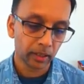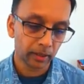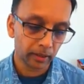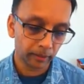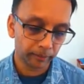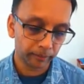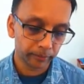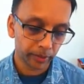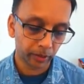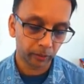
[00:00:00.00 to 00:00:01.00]

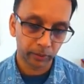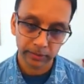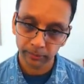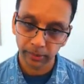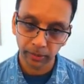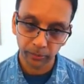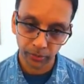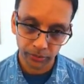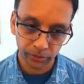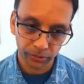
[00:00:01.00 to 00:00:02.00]
what's being
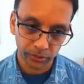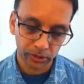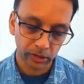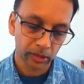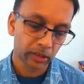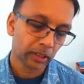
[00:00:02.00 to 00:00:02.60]
produced.